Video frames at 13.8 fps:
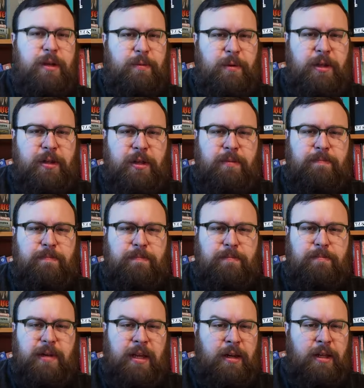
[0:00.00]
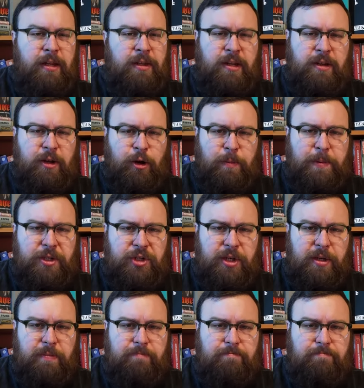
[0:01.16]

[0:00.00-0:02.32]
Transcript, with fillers: and really any TTRPG.